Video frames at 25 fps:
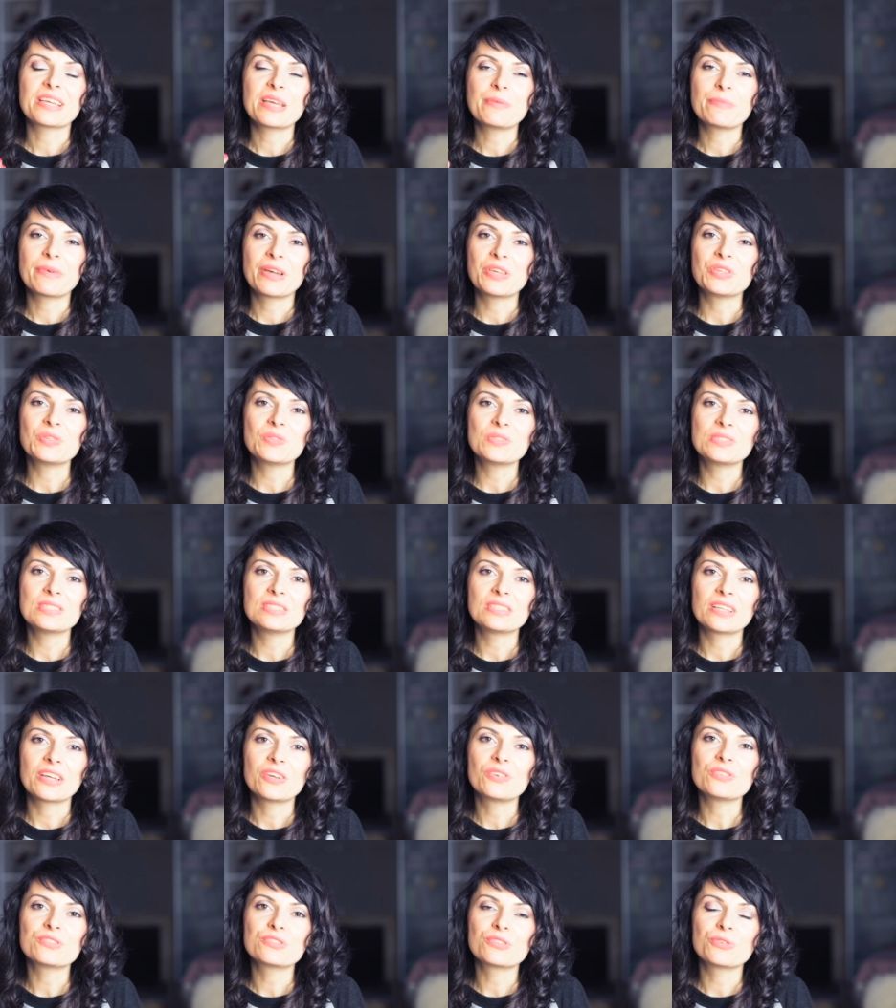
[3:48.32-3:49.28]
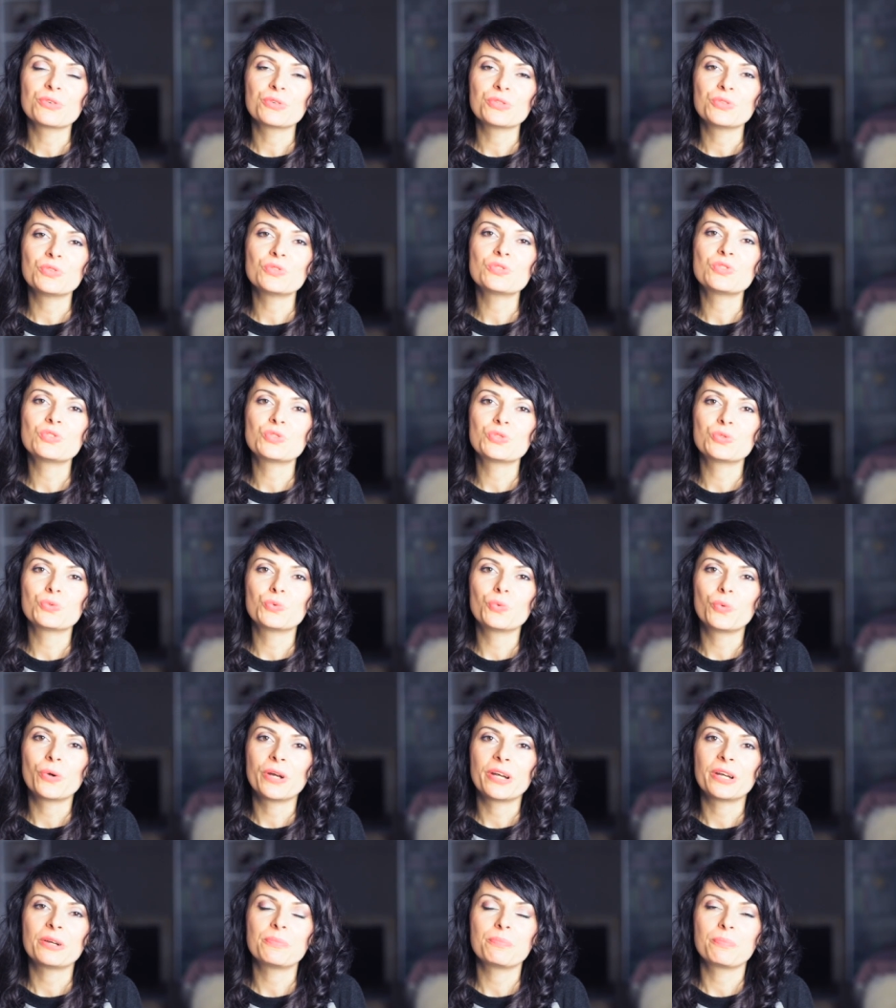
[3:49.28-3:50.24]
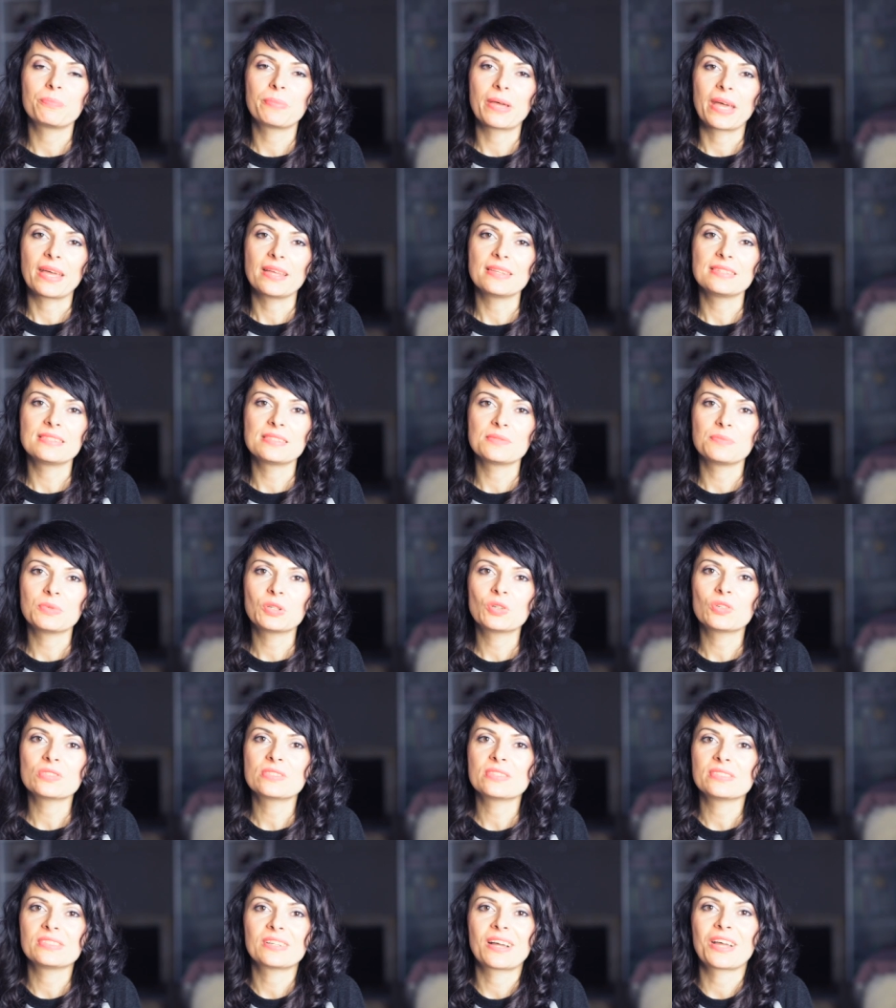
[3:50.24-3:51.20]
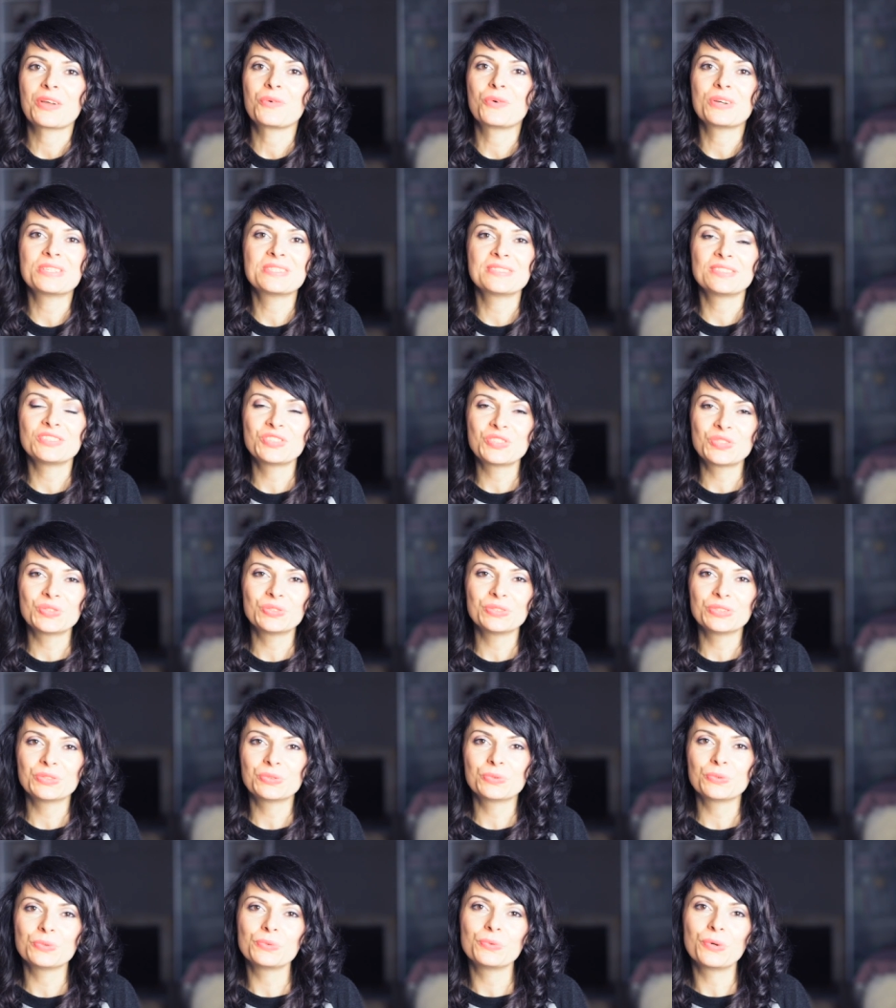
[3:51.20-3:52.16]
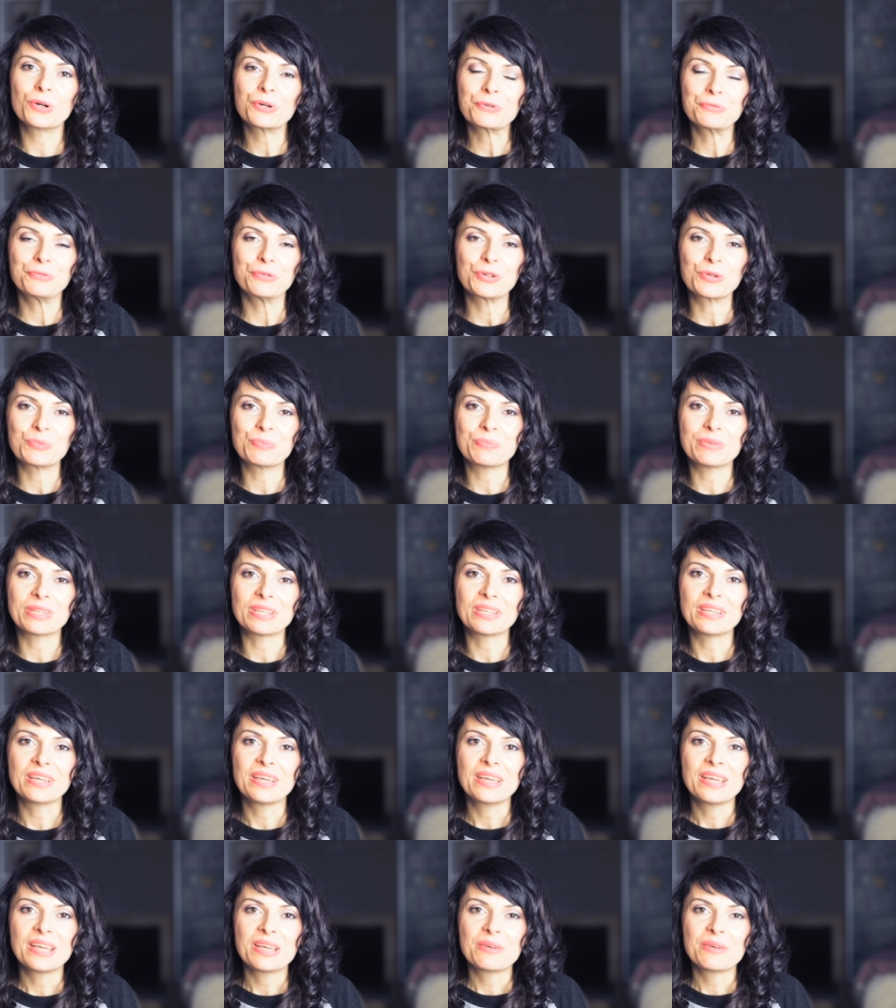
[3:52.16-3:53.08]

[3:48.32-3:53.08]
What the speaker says: time I used it, I also used to wear pads because I was not sure it would work for me.